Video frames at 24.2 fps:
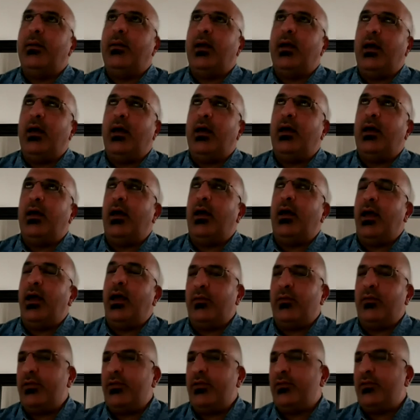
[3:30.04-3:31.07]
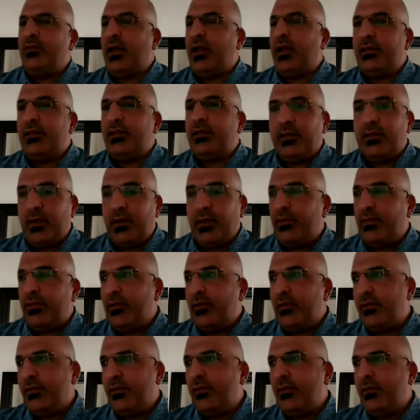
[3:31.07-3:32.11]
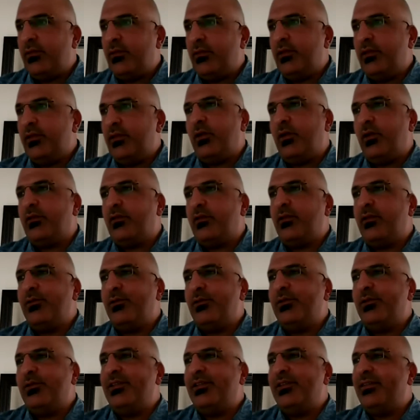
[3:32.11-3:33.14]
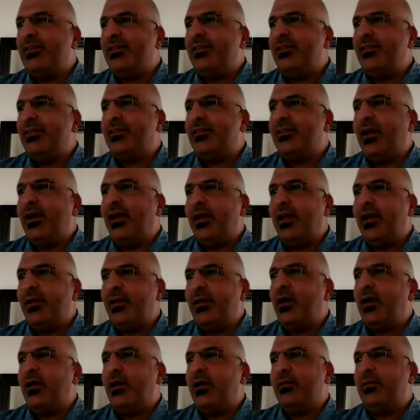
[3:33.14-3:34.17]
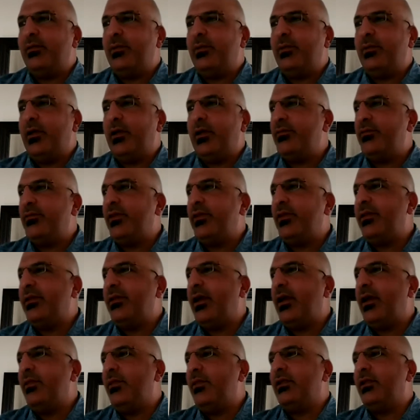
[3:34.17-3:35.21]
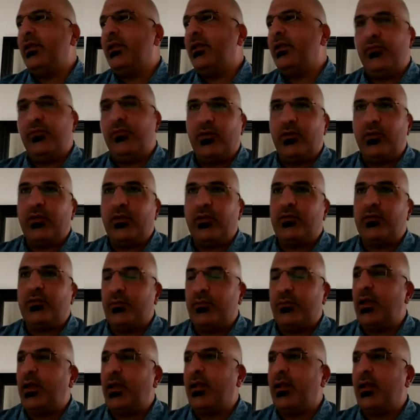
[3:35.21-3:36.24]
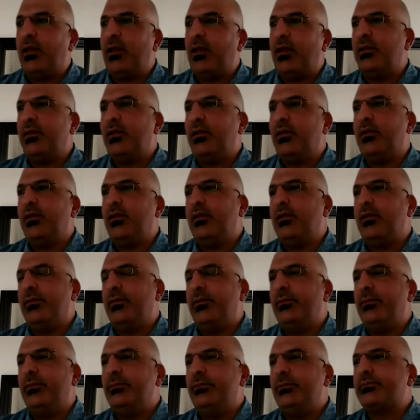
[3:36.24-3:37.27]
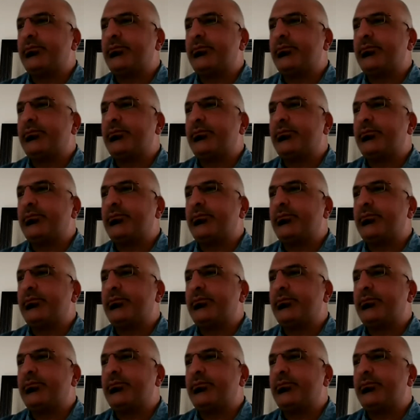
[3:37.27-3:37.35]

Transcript: uh, uh, I was writing my thesis. It was a good time and perfect time that I focus on my writing